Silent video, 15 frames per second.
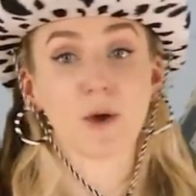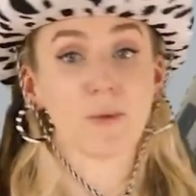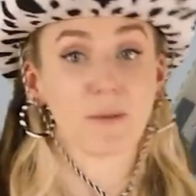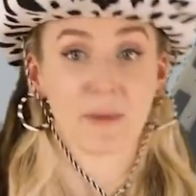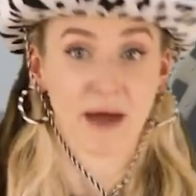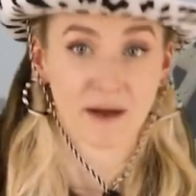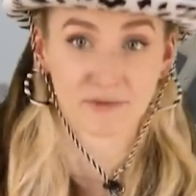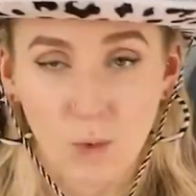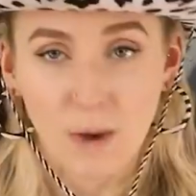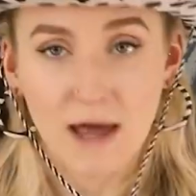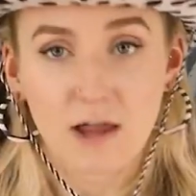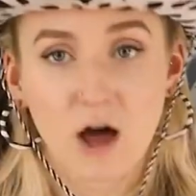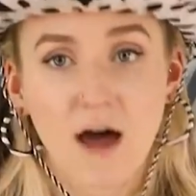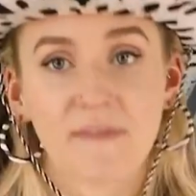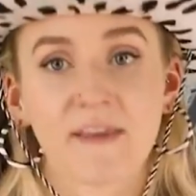know about.
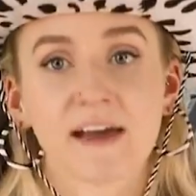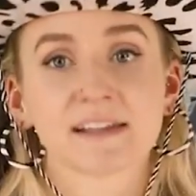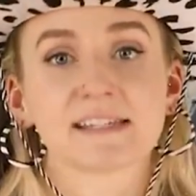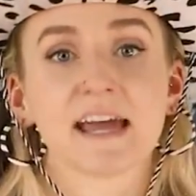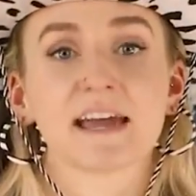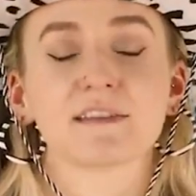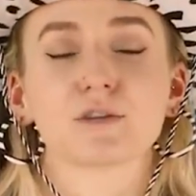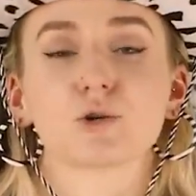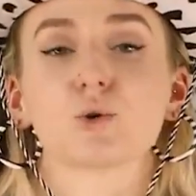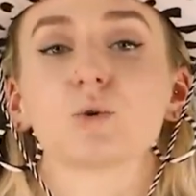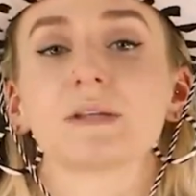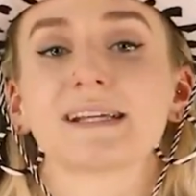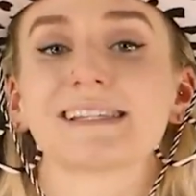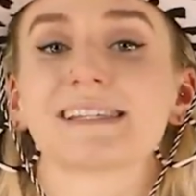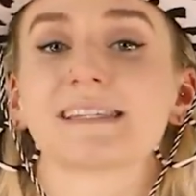Well, on that day, the
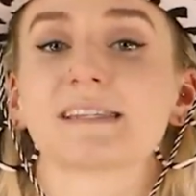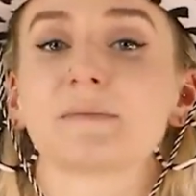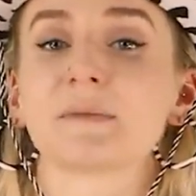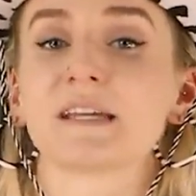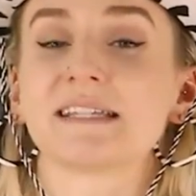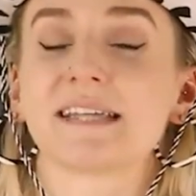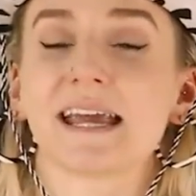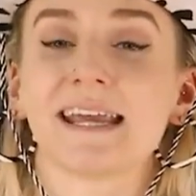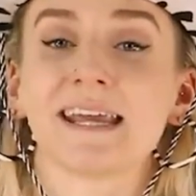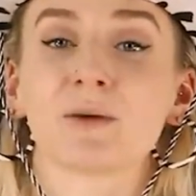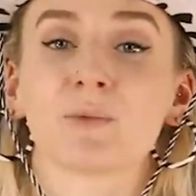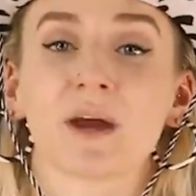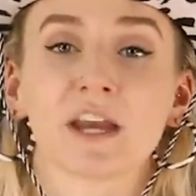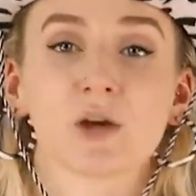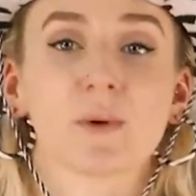cooling system
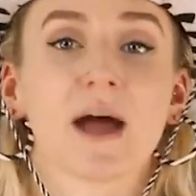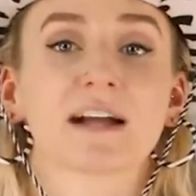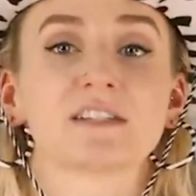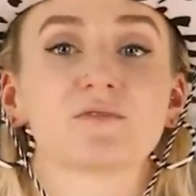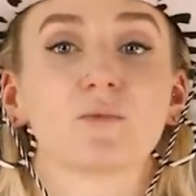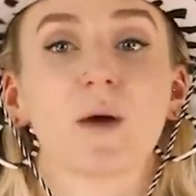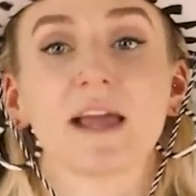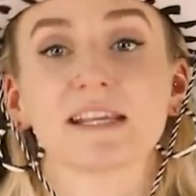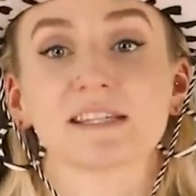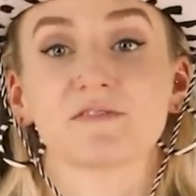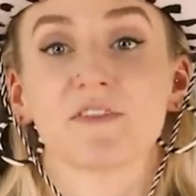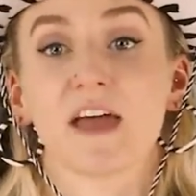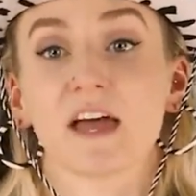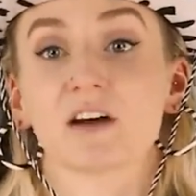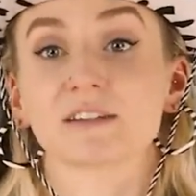containing radioactive waste
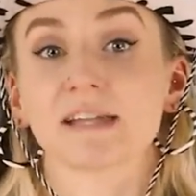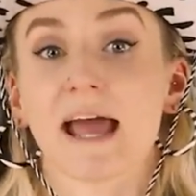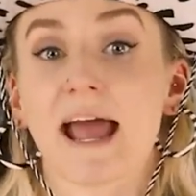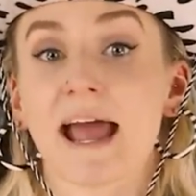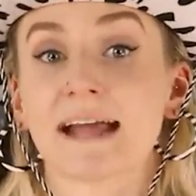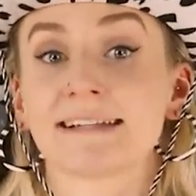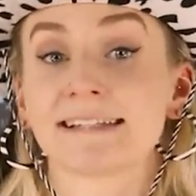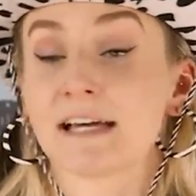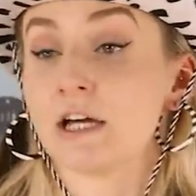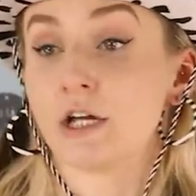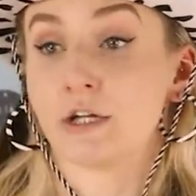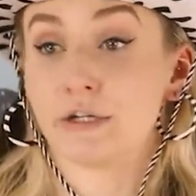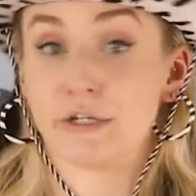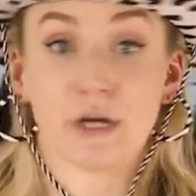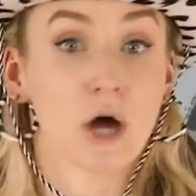failed and
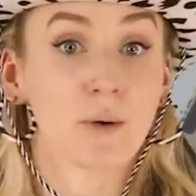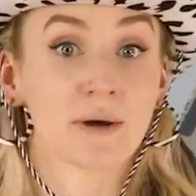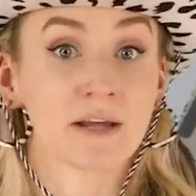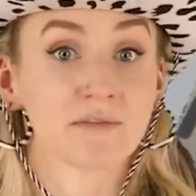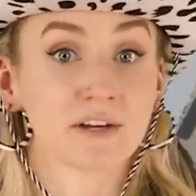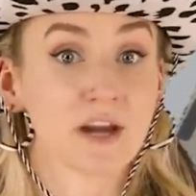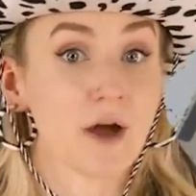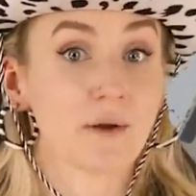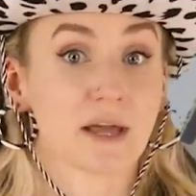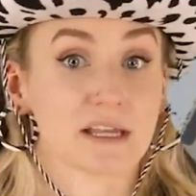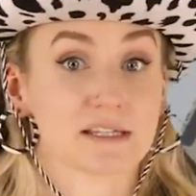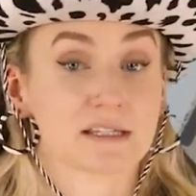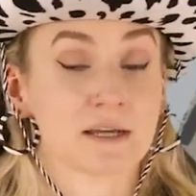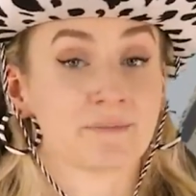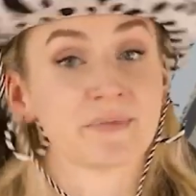no one even
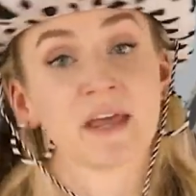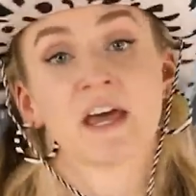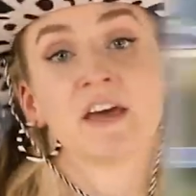noticed.